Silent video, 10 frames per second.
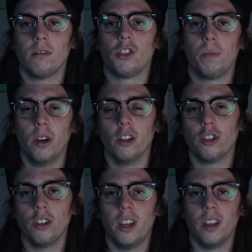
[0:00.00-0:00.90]

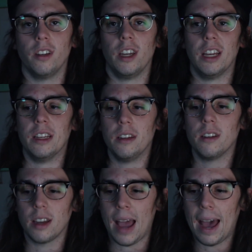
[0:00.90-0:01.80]
spiritually it
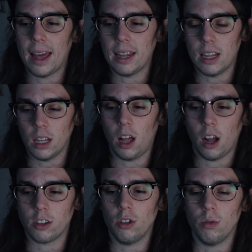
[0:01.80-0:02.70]
had a
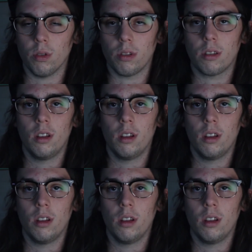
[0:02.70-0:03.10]
lot to do with